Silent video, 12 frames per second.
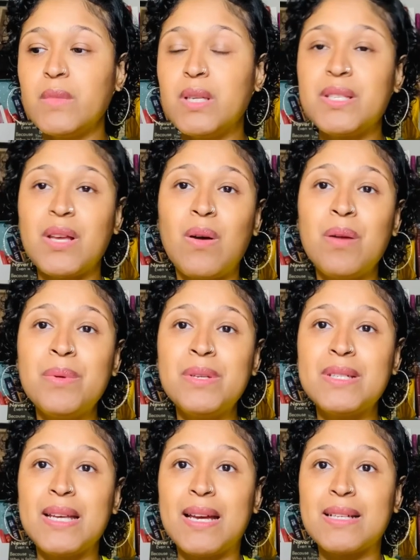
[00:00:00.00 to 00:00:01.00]
So I'm
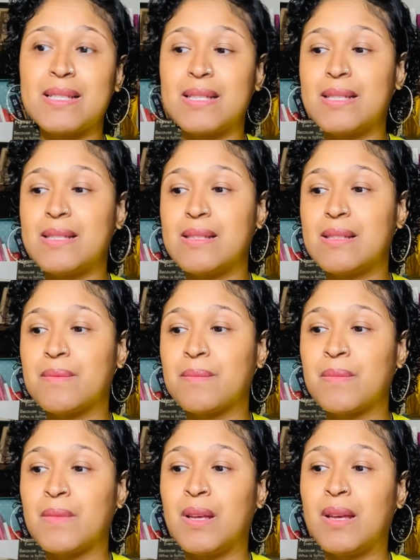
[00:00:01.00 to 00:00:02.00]
in Texas
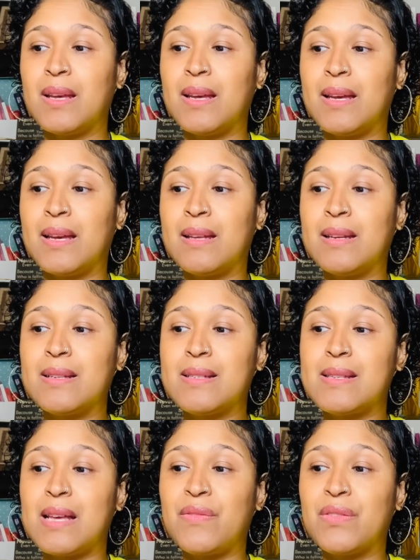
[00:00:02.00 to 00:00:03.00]
and
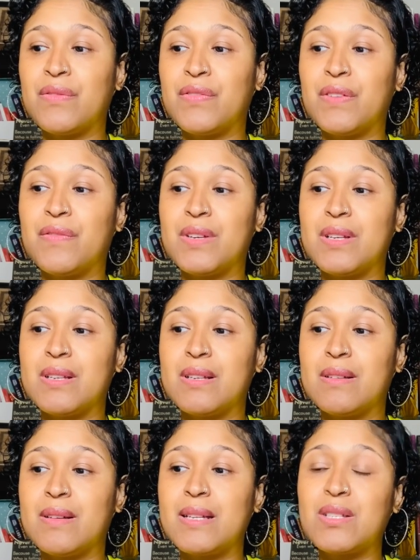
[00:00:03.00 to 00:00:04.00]
it's
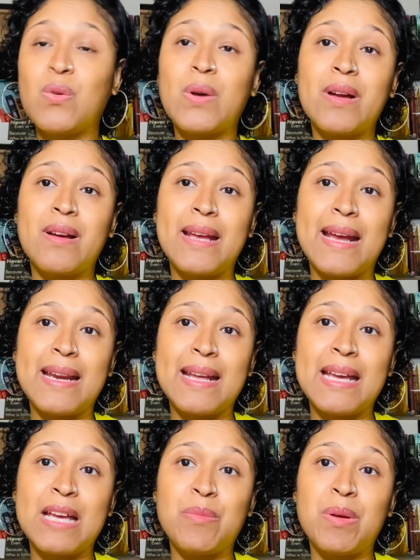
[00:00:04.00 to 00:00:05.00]
7:50. It's going on 8
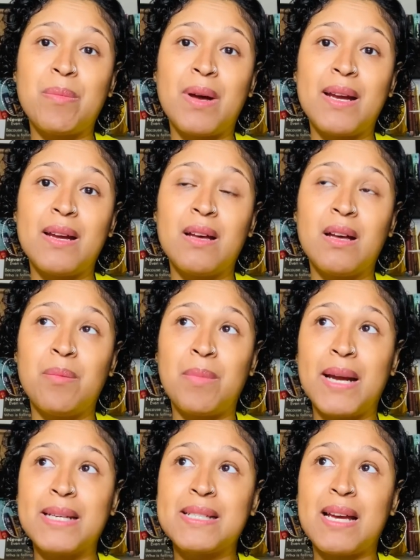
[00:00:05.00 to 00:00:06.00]
a.m. at my
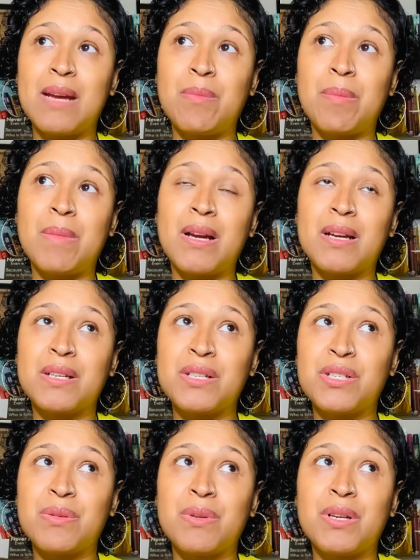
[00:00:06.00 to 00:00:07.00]
time. I'm not going to
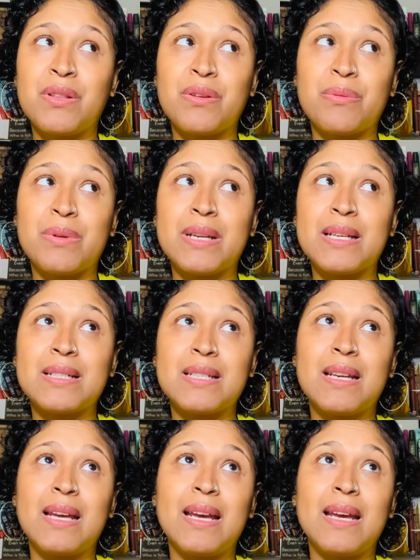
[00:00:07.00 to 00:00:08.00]
do another reading
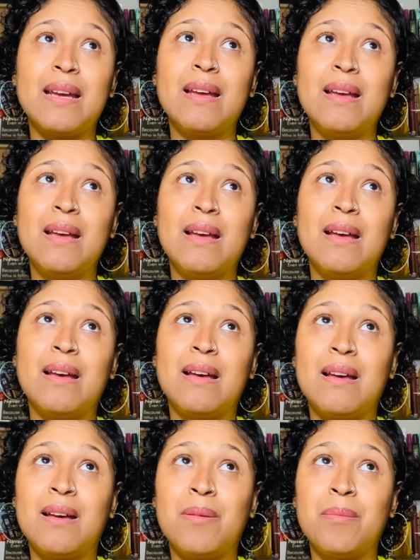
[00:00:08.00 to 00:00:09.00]
today.
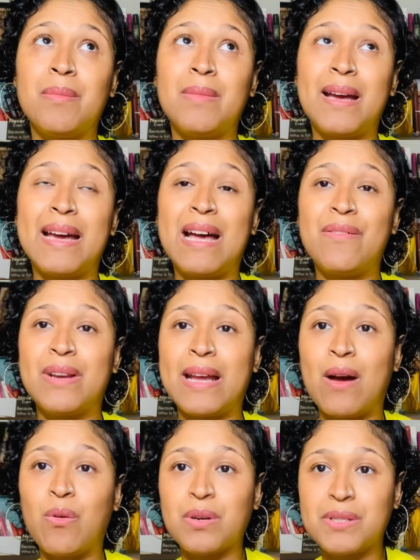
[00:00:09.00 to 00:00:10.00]
I have an
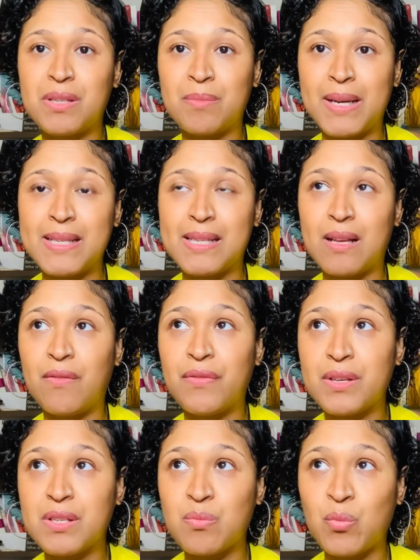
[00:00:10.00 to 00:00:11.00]
hour to myself
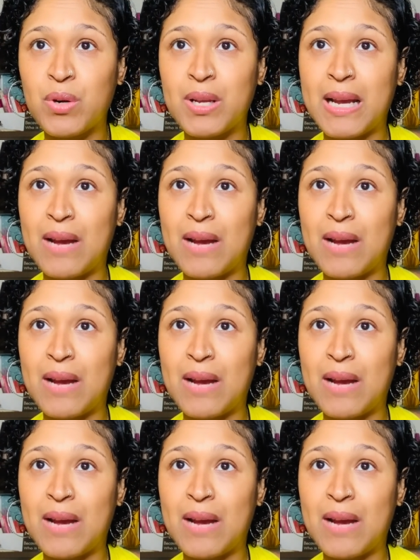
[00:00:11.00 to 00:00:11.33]
this morning